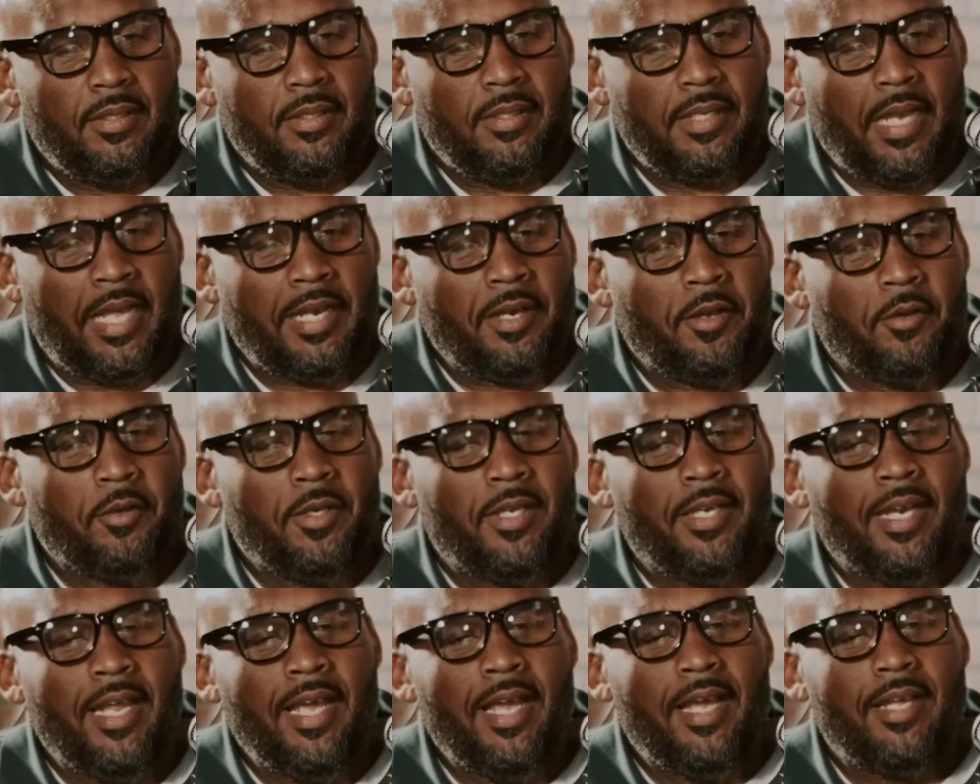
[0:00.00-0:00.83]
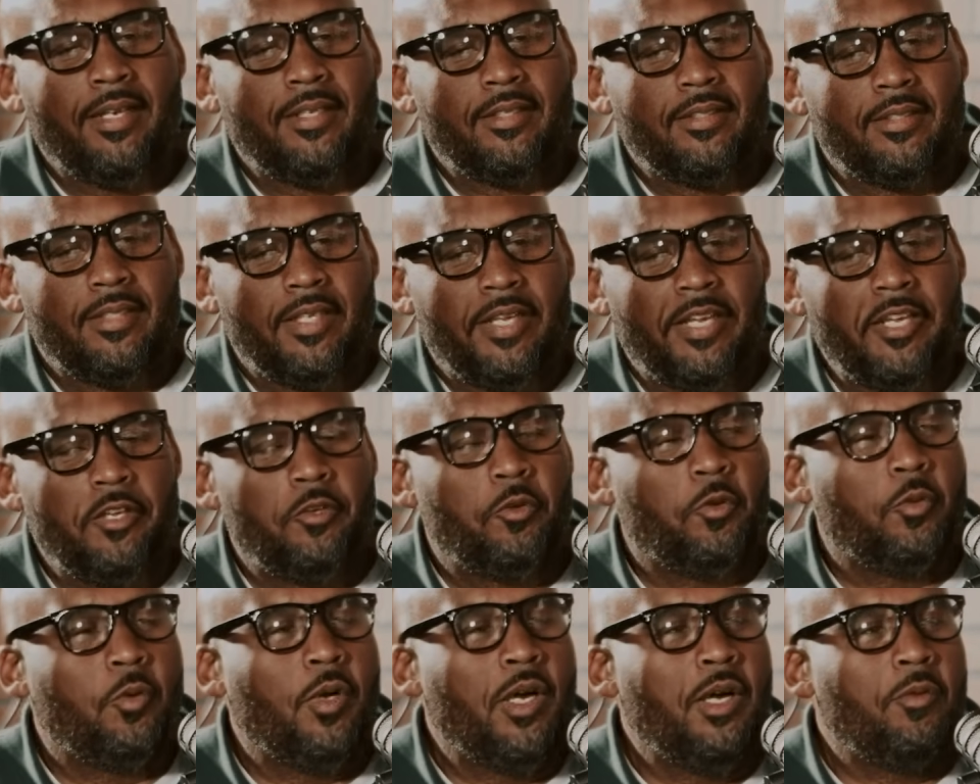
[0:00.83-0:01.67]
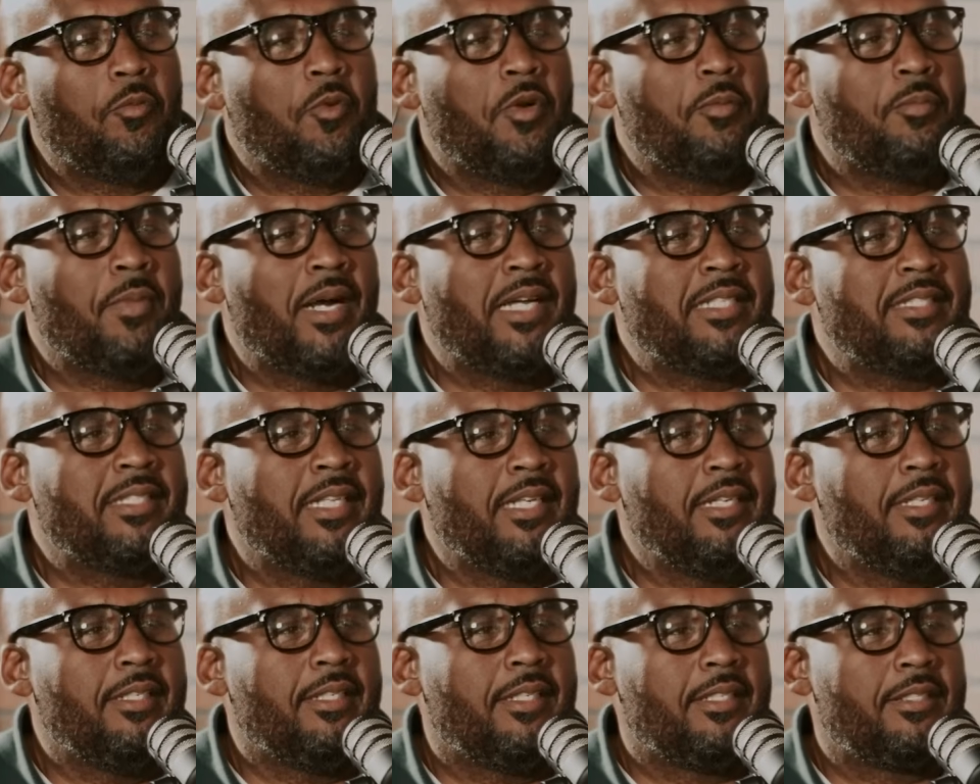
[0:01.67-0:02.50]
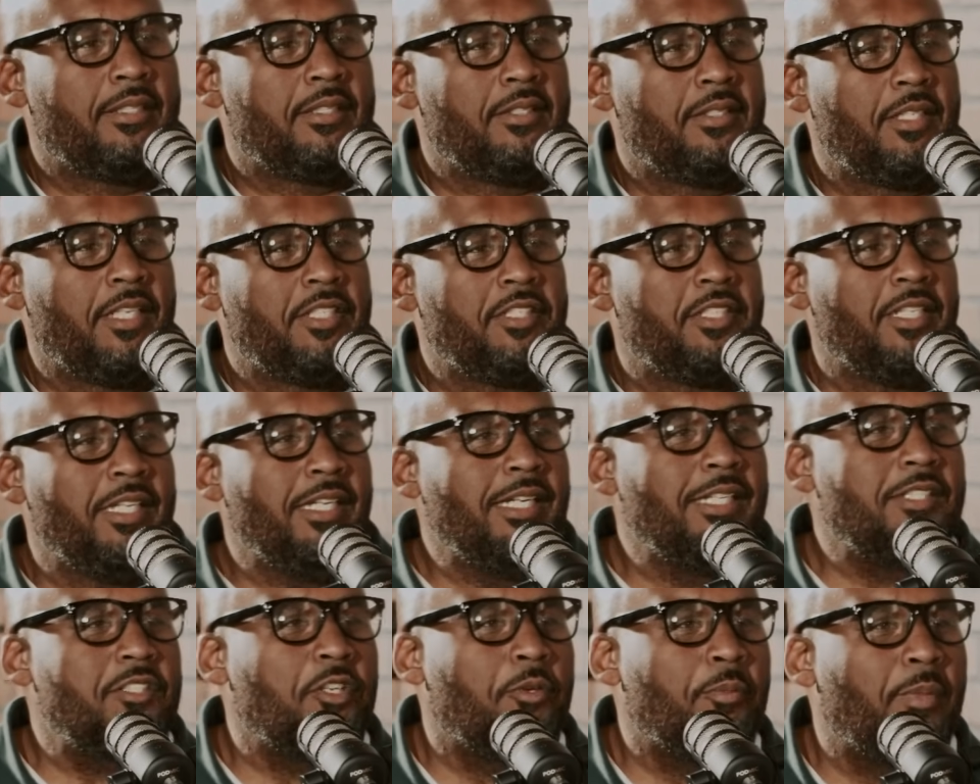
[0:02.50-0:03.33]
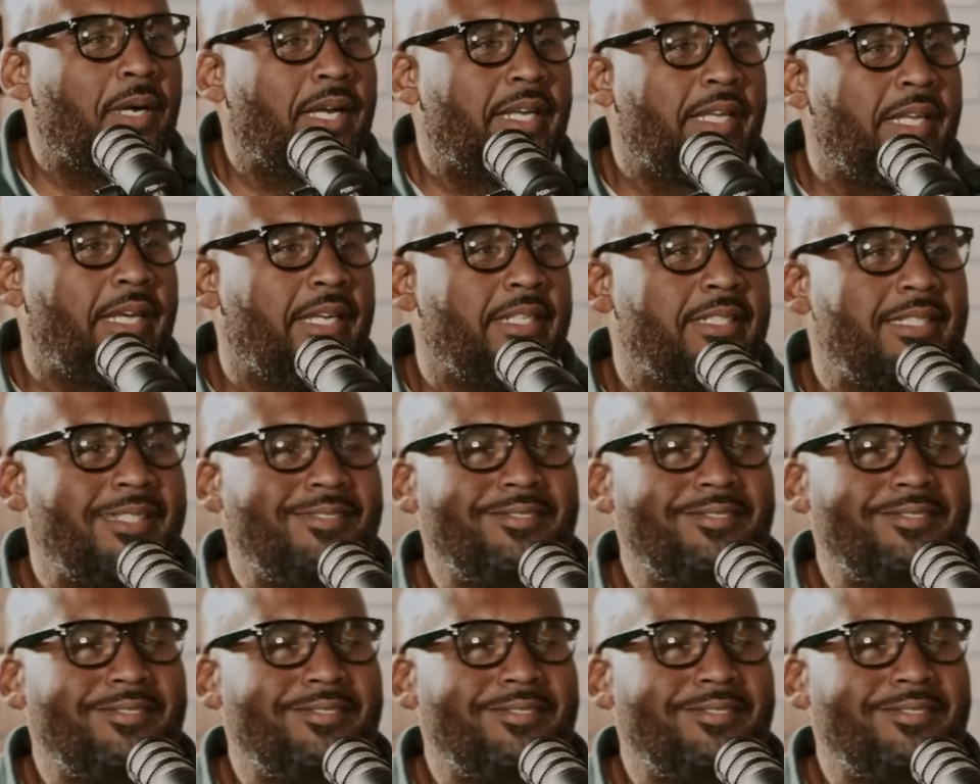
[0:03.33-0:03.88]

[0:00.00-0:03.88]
not only that, he grew up with my judge, the judge on my case.